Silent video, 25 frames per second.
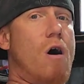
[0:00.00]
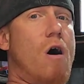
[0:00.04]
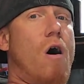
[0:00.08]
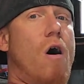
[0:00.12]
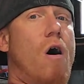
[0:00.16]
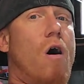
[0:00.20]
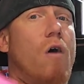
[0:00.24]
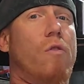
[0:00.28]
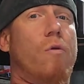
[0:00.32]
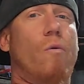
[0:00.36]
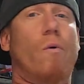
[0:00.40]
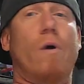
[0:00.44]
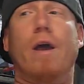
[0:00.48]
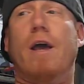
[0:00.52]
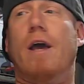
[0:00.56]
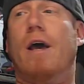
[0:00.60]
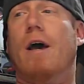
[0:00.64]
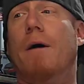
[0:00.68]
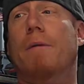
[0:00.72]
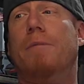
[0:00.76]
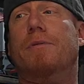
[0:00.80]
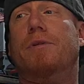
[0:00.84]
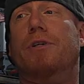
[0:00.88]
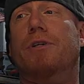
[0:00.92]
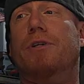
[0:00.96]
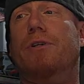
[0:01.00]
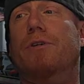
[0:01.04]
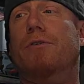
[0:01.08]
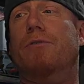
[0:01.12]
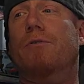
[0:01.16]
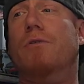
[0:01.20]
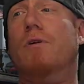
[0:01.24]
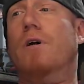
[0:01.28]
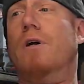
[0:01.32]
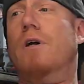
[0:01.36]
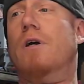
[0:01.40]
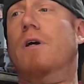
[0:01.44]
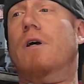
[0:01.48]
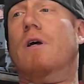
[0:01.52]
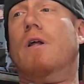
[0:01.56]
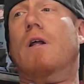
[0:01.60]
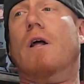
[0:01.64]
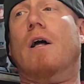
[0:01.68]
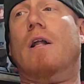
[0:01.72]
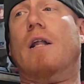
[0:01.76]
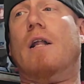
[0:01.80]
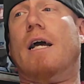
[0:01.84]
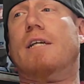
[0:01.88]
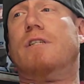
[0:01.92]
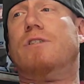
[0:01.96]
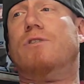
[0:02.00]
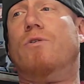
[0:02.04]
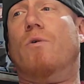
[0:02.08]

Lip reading: all the way up to like